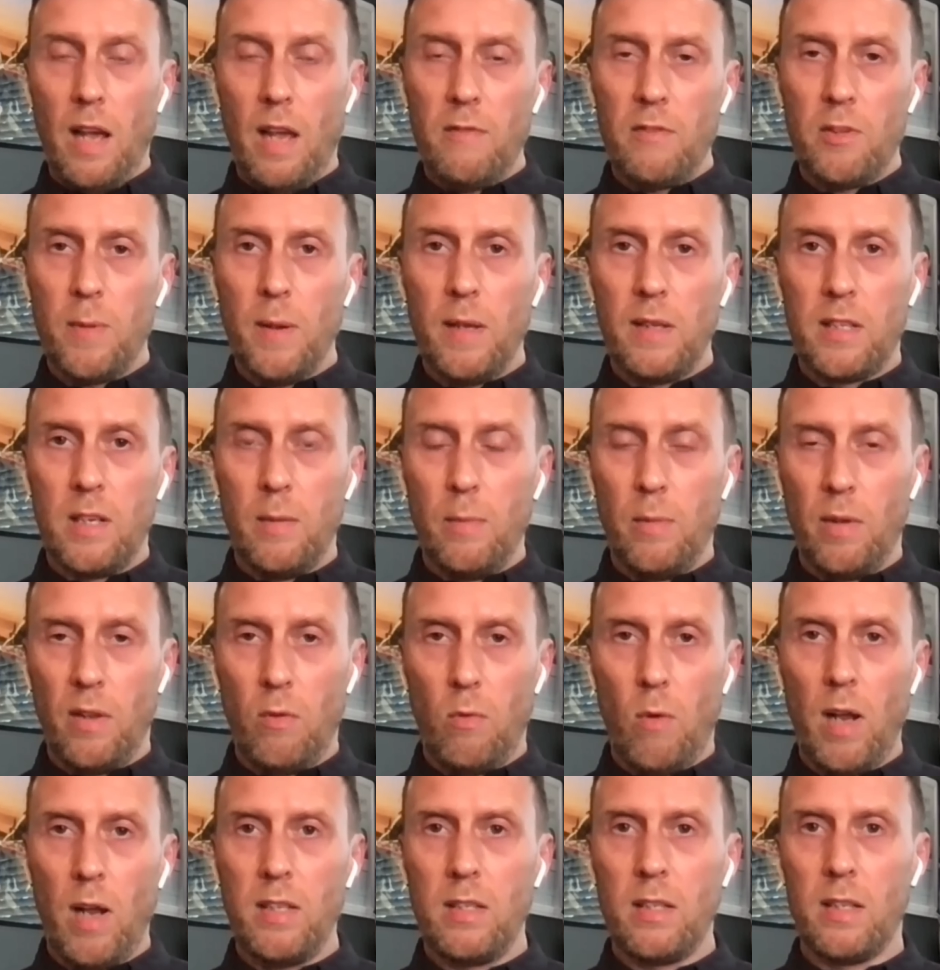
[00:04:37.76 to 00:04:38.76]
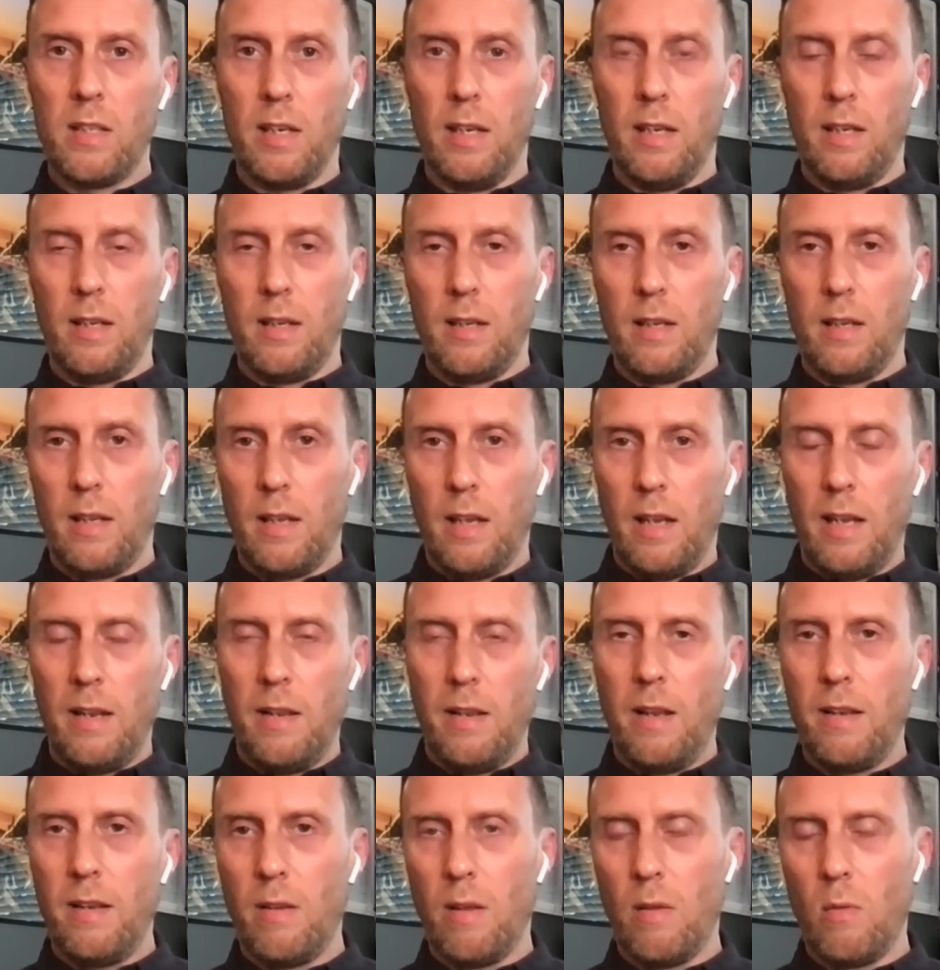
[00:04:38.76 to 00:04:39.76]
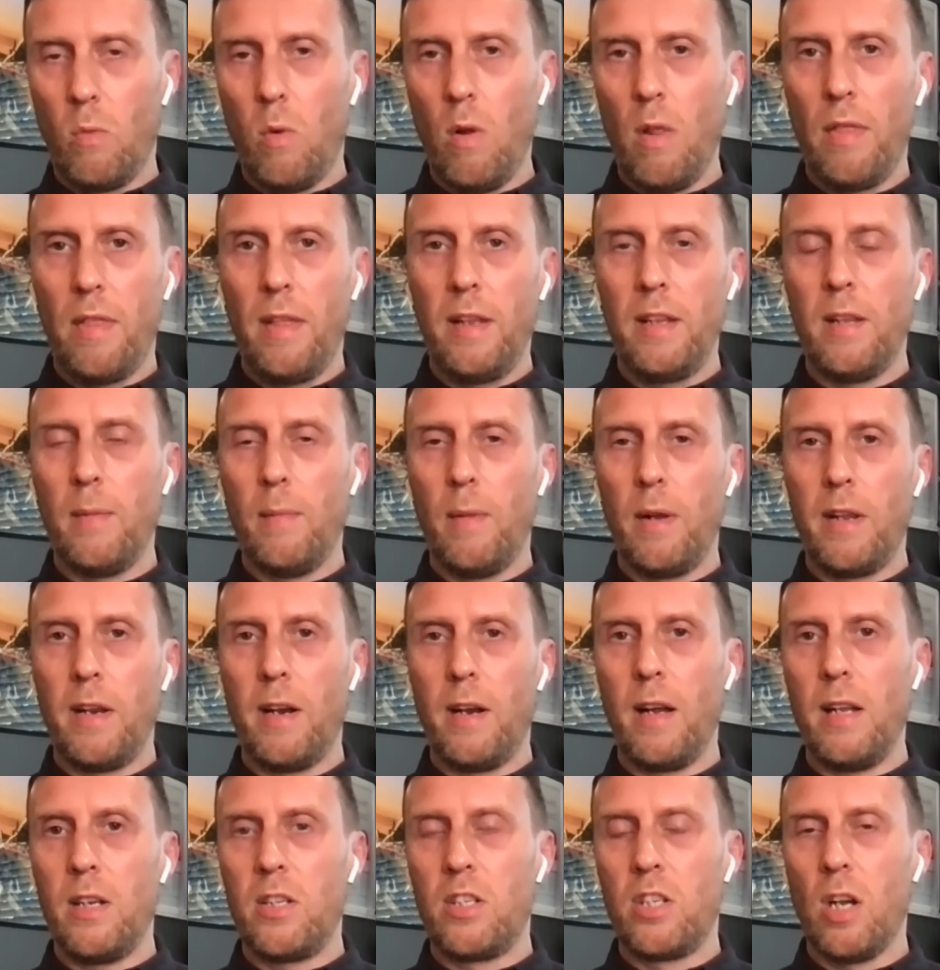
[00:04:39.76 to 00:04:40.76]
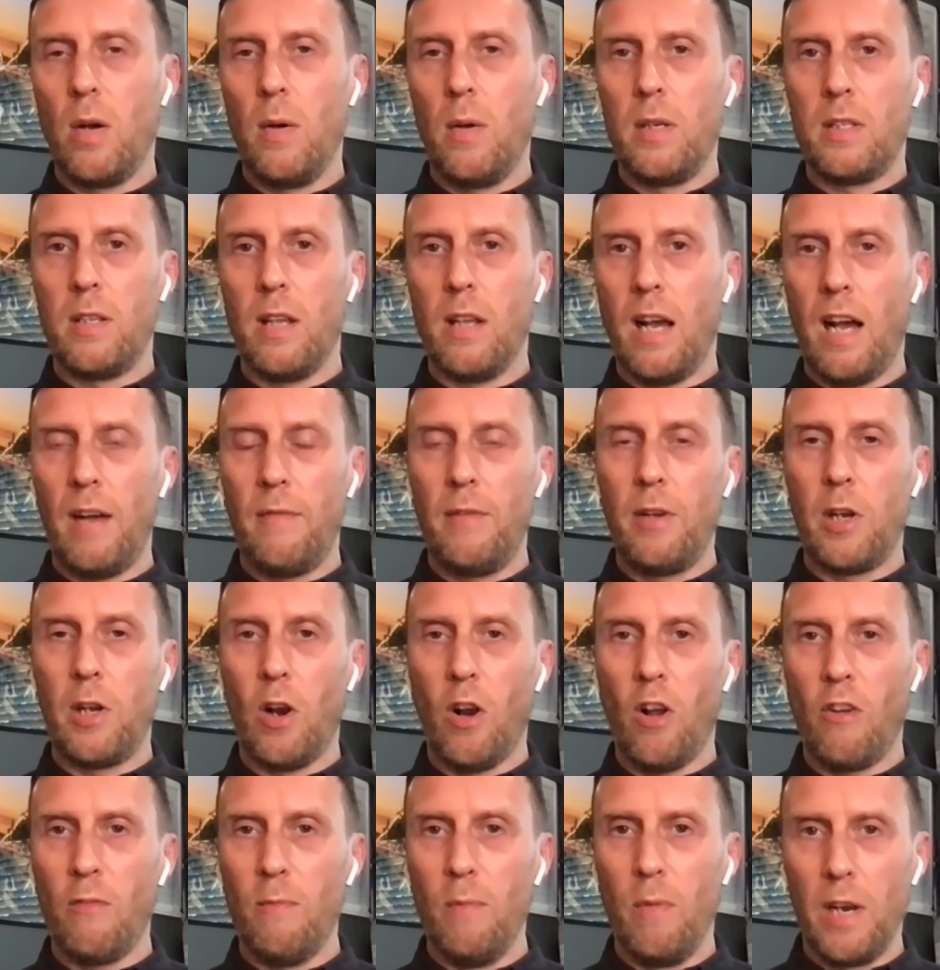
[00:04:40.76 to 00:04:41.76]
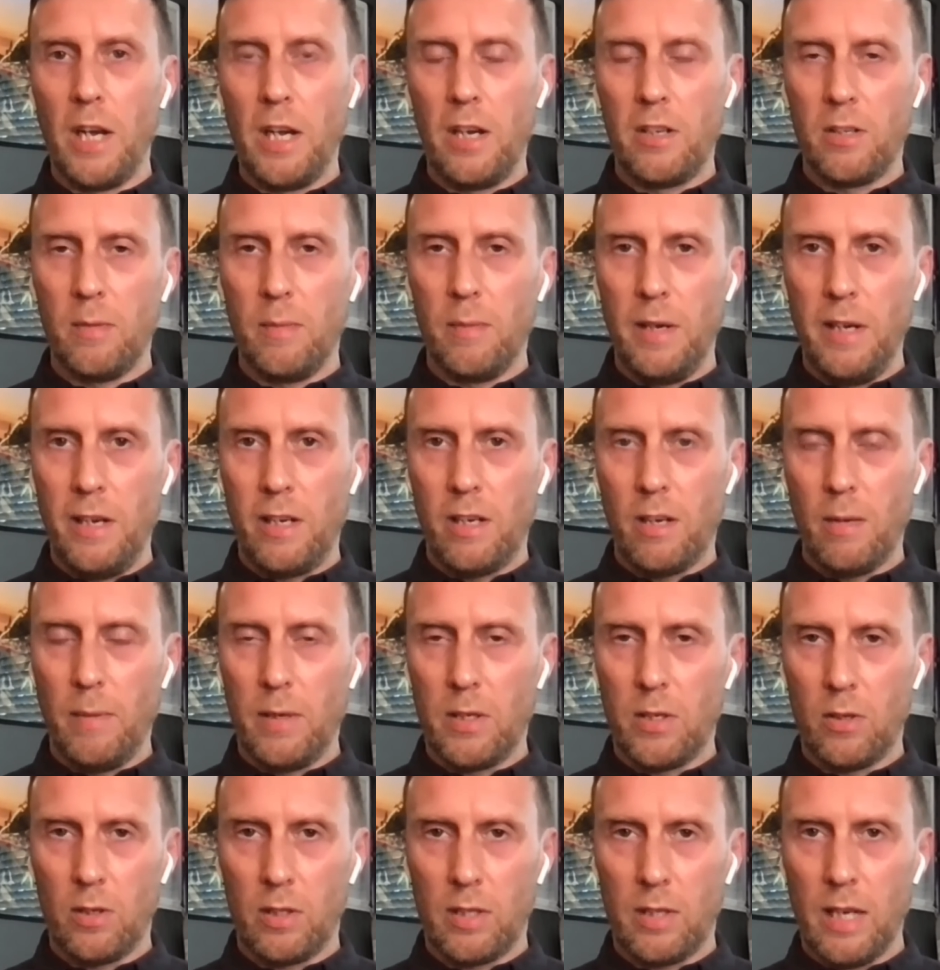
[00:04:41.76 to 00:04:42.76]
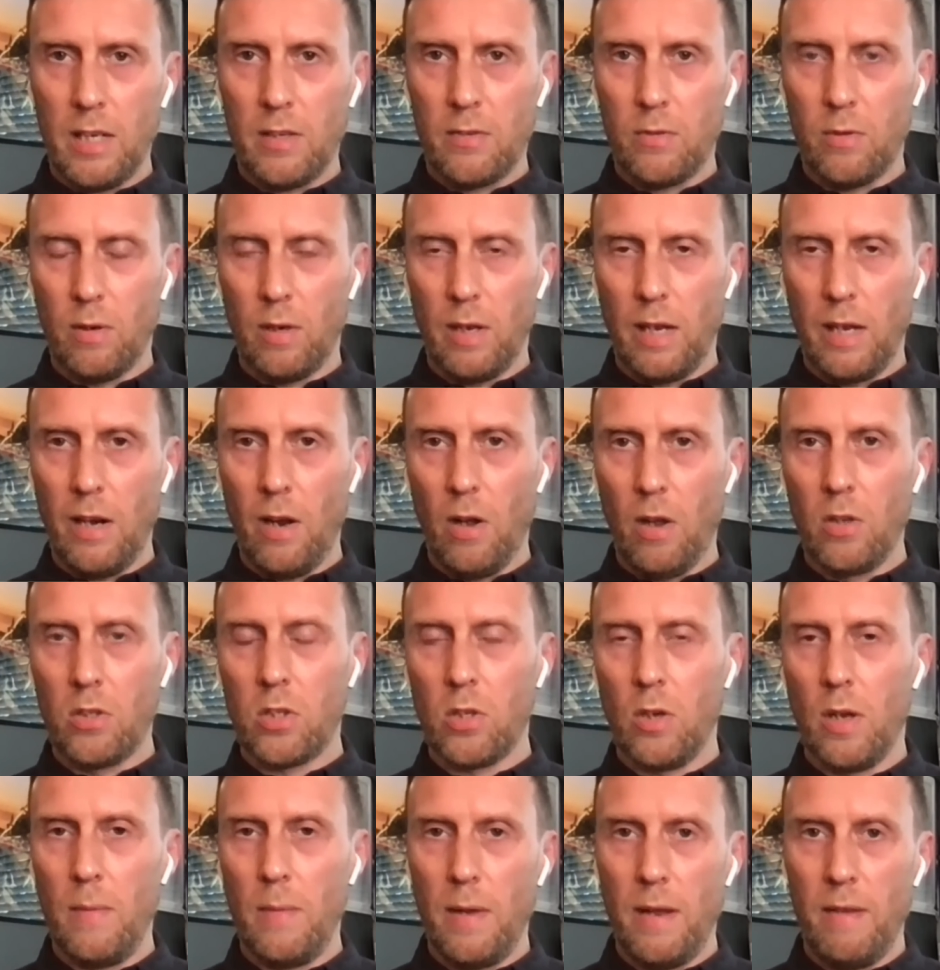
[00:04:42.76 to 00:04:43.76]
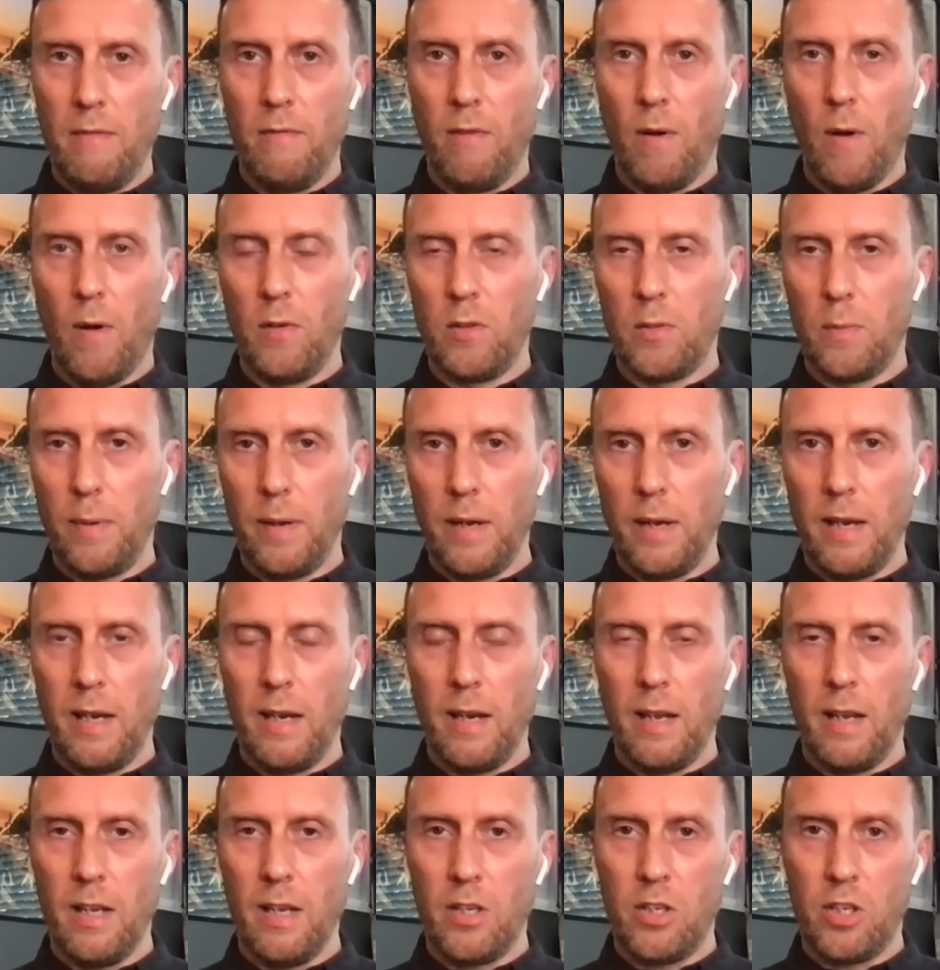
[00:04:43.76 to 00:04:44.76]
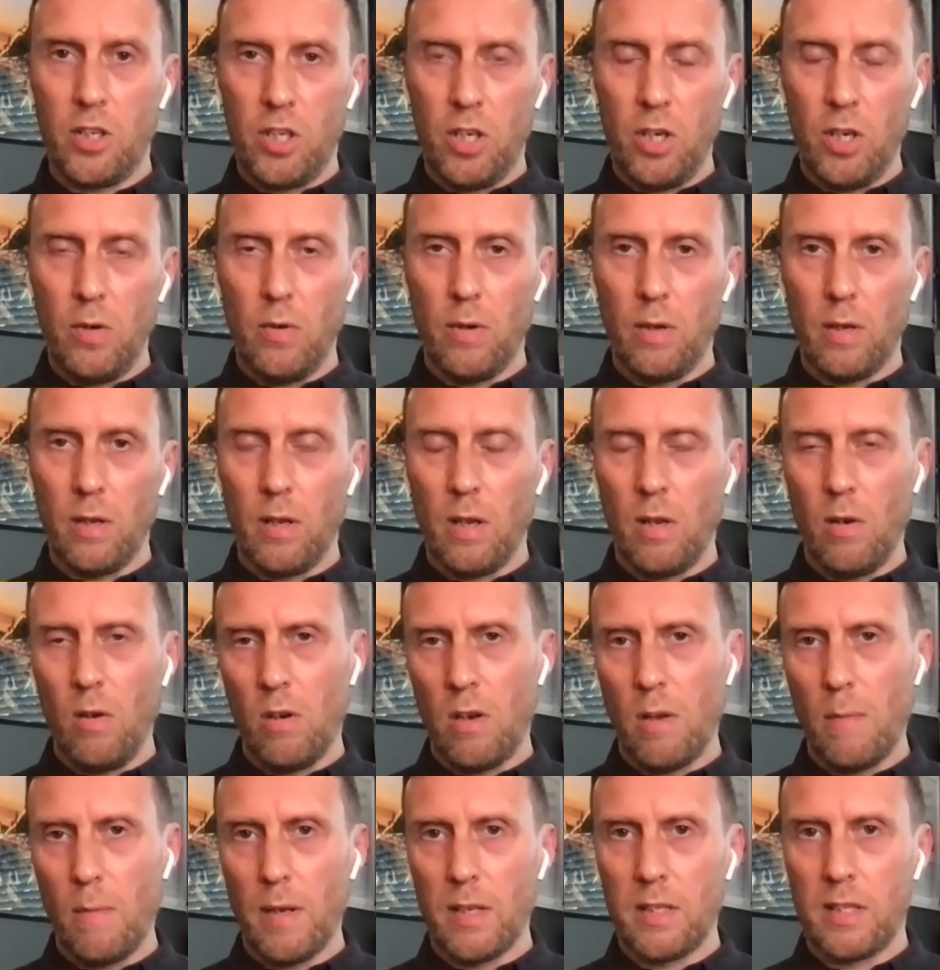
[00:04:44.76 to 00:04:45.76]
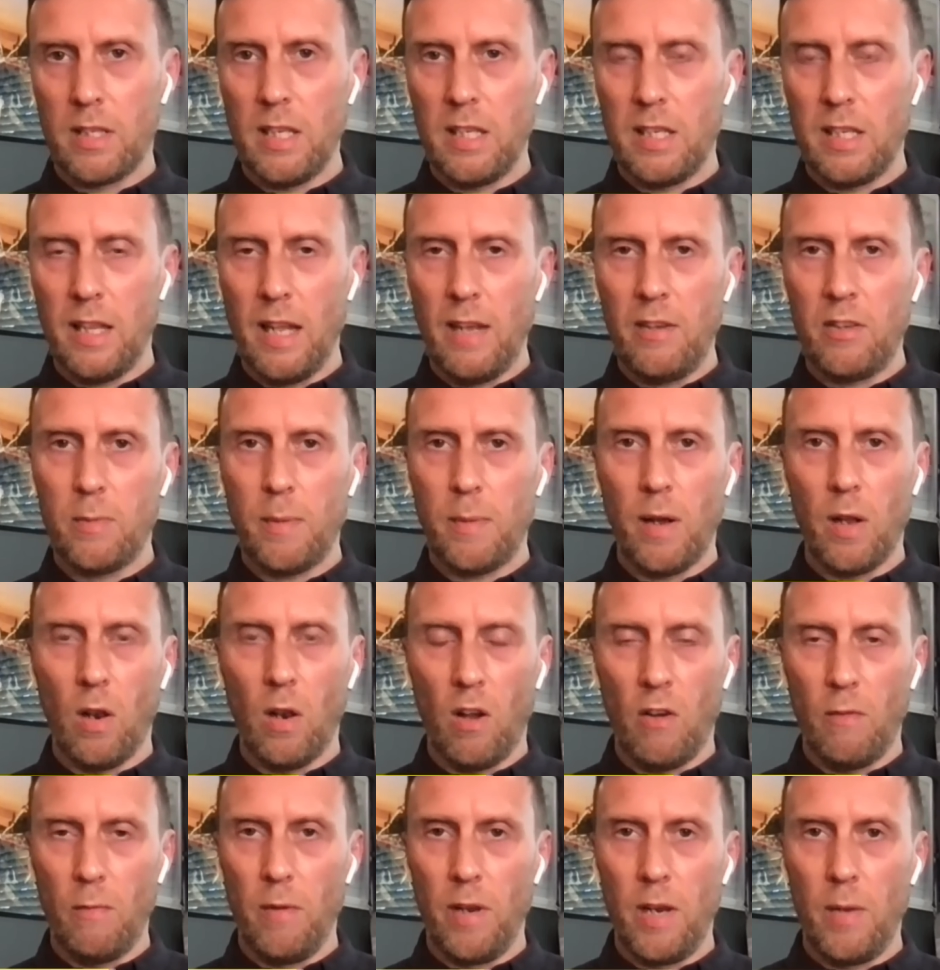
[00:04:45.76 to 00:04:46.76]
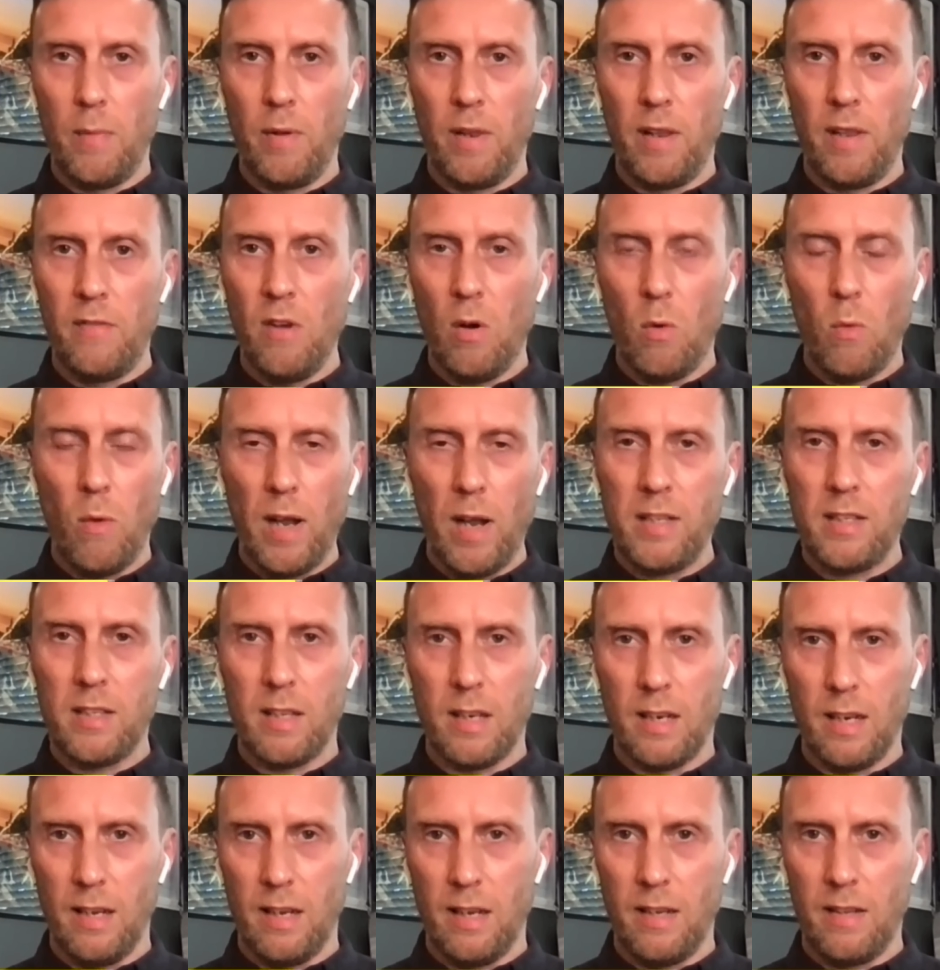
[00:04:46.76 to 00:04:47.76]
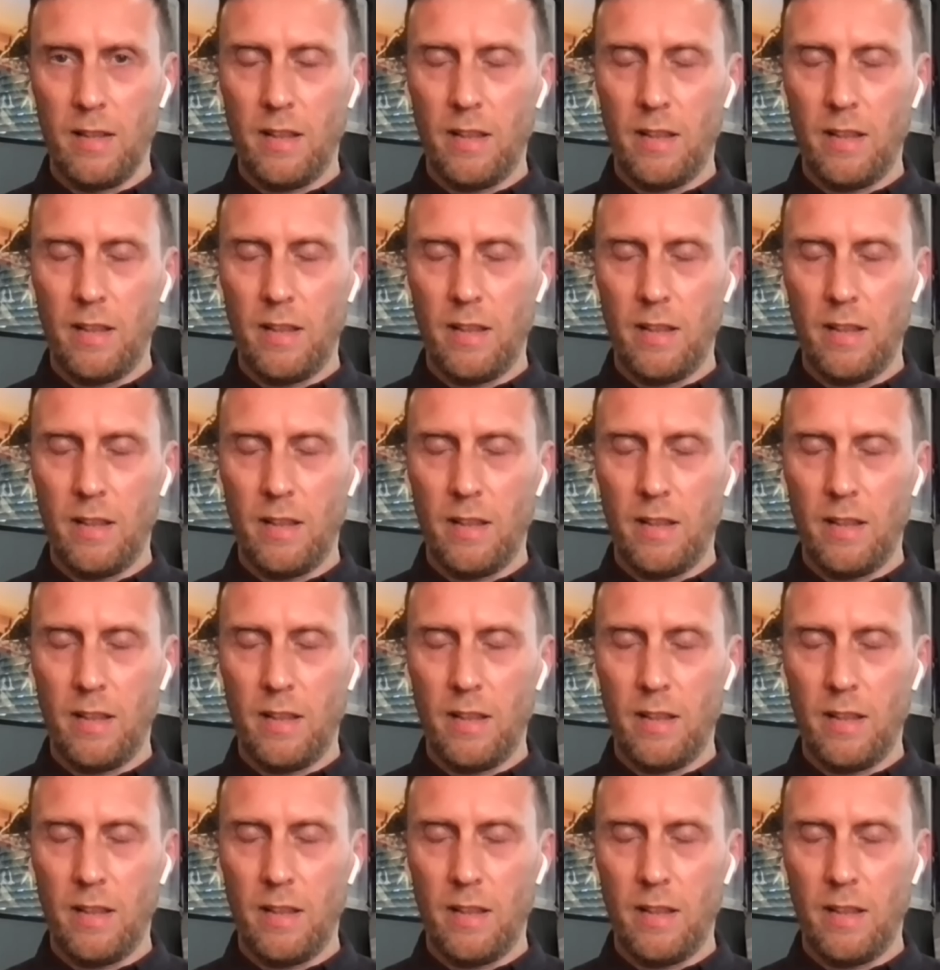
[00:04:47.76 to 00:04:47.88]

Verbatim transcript: spent it, but they wasted it. And one thing that Man United show is that having a lot of money doesn't mean you can be successful. It also involves being astute. I look at Man City; they've spent a lot of money, but they've not wasted it.